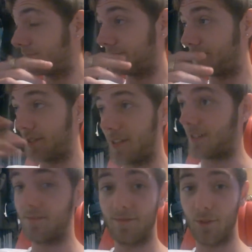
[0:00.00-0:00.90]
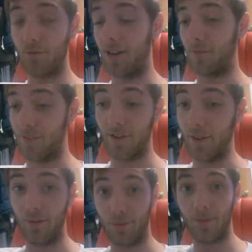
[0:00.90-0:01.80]
but yeah, all round very
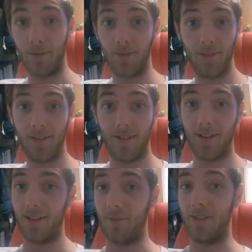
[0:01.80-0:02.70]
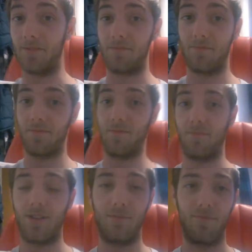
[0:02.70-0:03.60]
good as well. I mean,
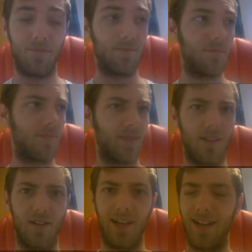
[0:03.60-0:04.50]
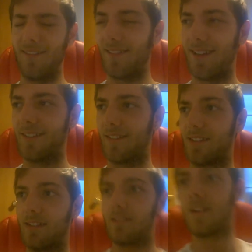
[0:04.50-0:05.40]
my hand's
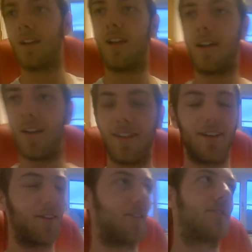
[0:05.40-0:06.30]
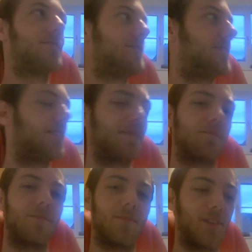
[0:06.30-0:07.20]
aching. Oh, yeah,
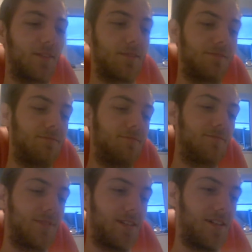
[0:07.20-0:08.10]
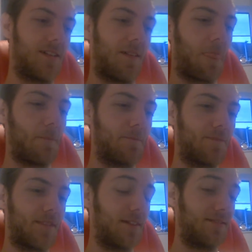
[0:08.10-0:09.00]
so
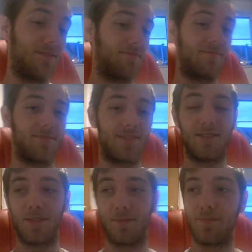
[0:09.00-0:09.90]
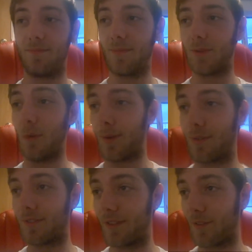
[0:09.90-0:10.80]
that was a
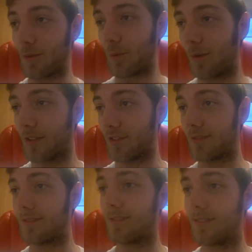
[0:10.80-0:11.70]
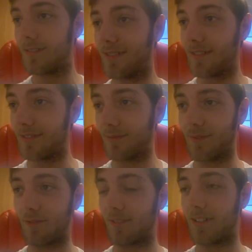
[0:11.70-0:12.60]
almost difficult question. Well,
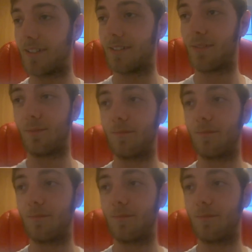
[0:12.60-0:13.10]
not really, because.